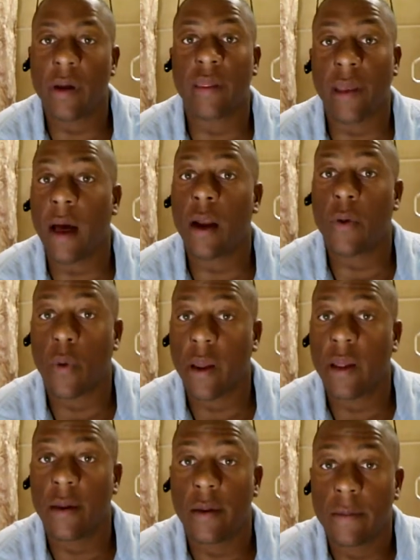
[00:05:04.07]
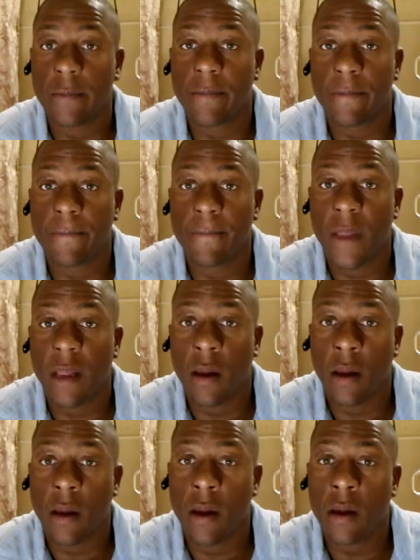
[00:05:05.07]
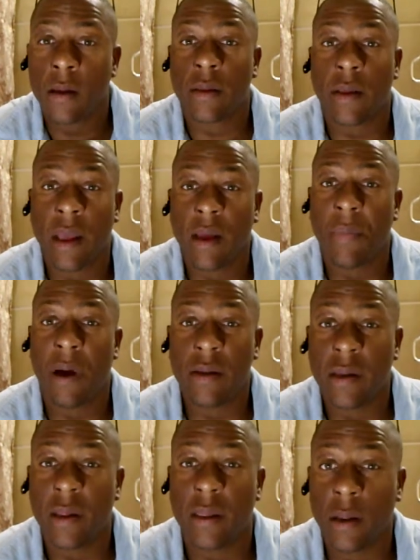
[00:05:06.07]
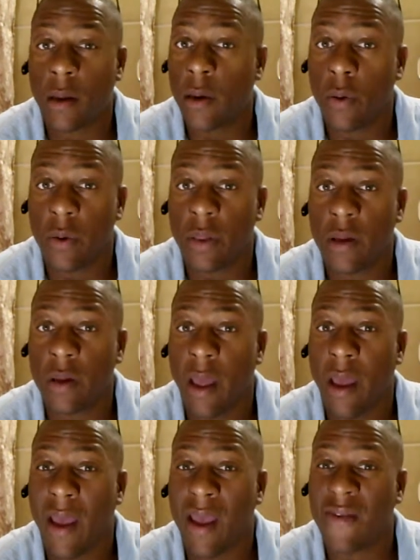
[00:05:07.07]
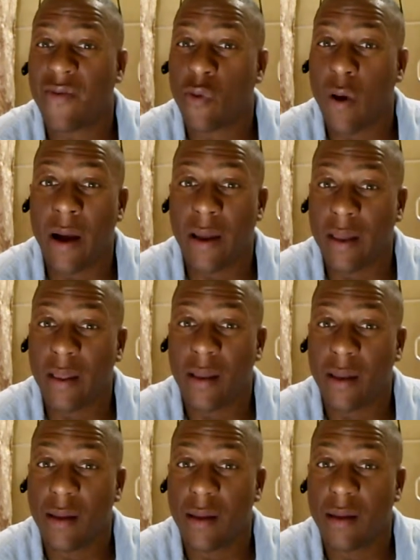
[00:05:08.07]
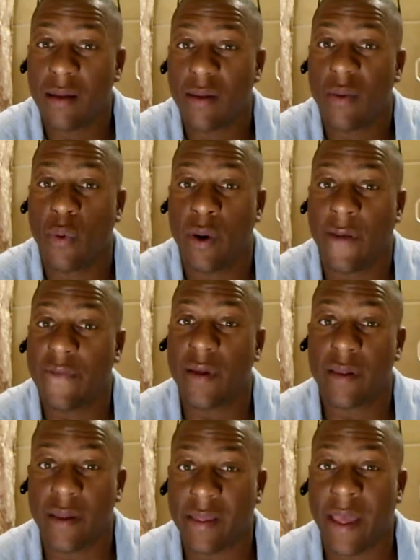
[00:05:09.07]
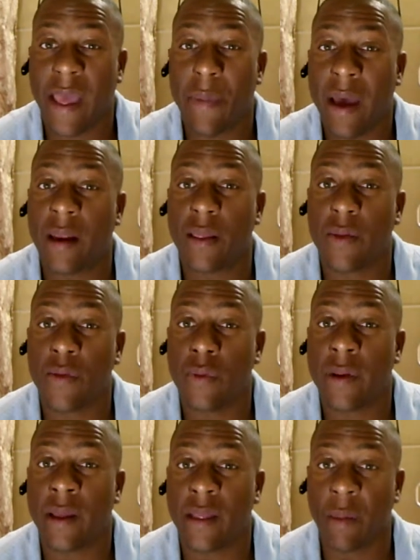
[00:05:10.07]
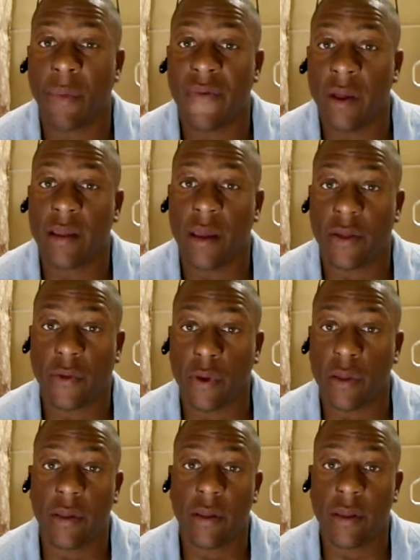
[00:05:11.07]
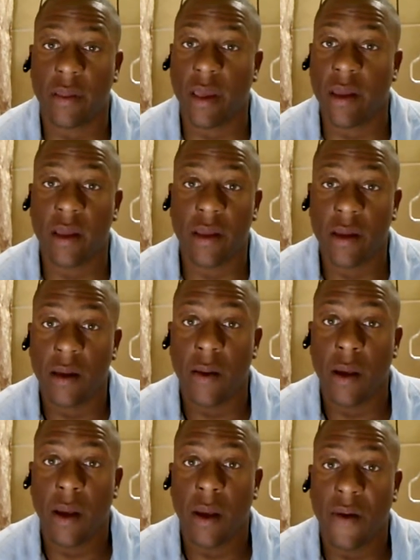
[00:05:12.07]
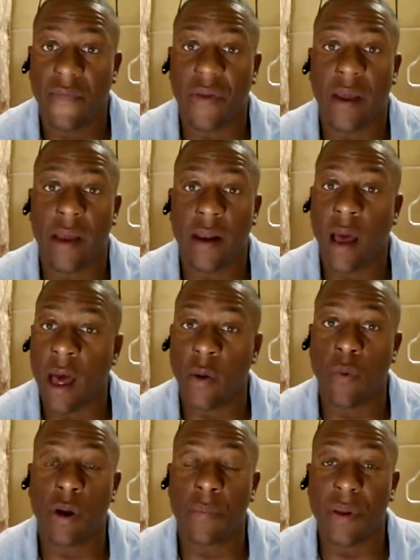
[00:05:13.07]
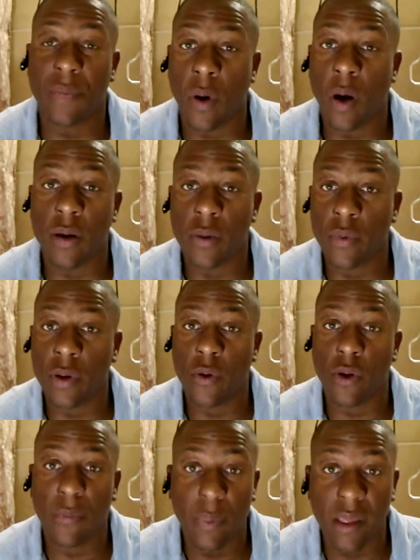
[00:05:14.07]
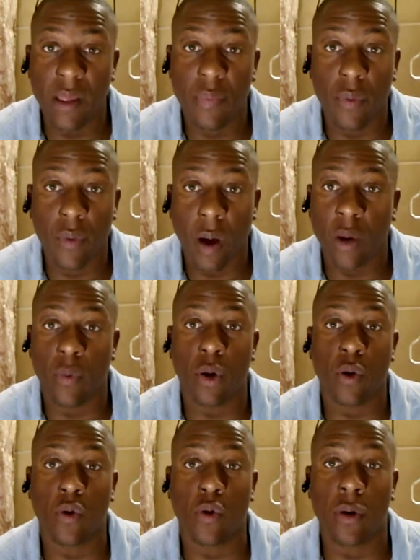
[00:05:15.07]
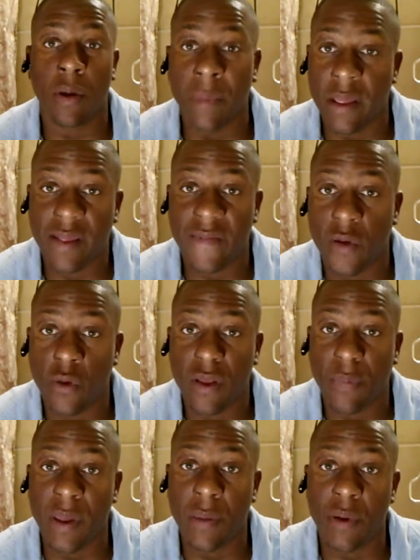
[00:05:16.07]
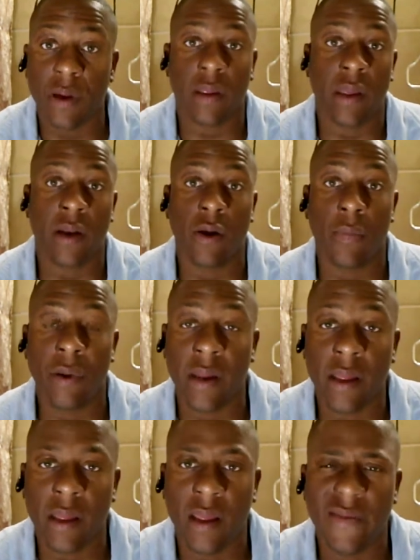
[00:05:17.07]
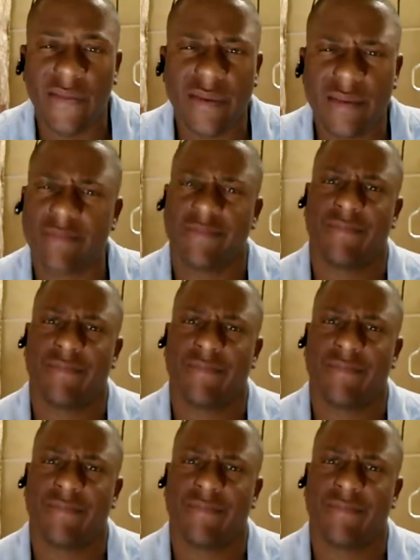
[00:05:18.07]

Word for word: must tolerate. Think about this in closing. If Christ would have took the same attitude that some of us as Christians take, of that I don't want to be bothered with those people, I don't want to go in the midst of those people because they don't believe,